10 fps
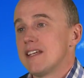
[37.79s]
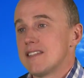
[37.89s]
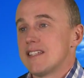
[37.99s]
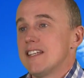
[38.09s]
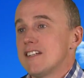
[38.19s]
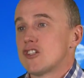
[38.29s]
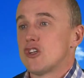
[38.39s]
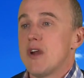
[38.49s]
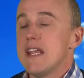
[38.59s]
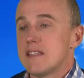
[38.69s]
considered
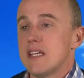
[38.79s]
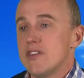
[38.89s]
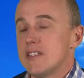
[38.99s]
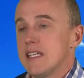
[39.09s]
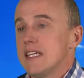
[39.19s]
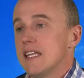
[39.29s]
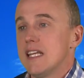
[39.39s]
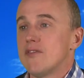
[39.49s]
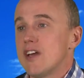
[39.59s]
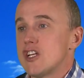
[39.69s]
creativity and
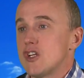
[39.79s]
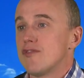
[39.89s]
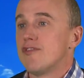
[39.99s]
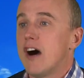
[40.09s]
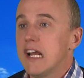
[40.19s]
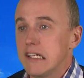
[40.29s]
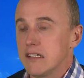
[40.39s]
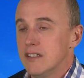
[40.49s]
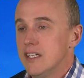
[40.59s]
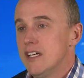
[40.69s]
innovation
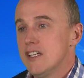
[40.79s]
vital